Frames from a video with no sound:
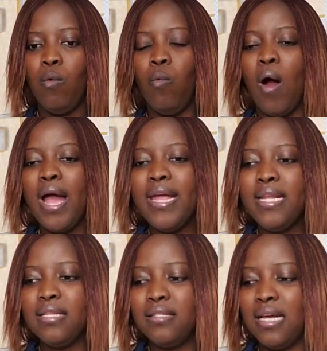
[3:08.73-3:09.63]
Why
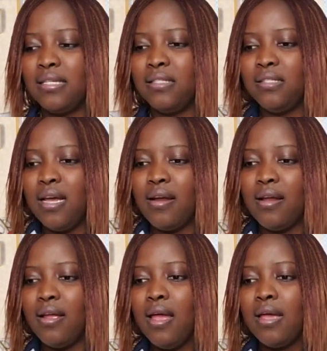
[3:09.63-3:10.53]
it is that
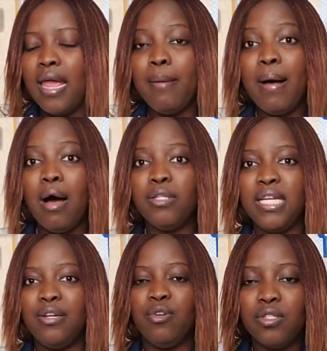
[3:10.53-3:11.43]
Sherry came out
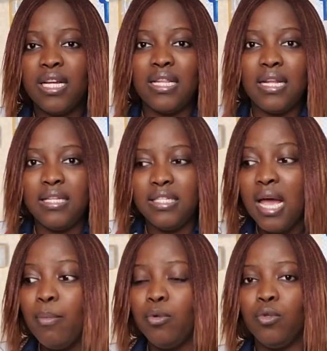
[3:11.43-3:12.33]
there to scatter the
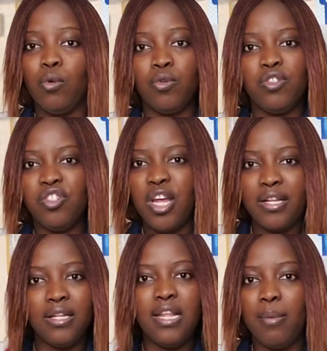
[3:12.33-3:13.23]
table or to
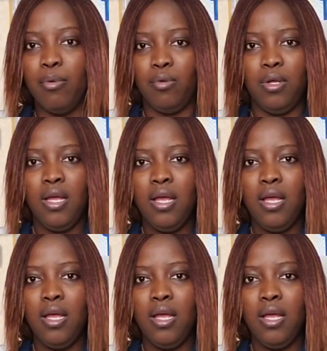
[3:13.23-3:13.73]
shake the table?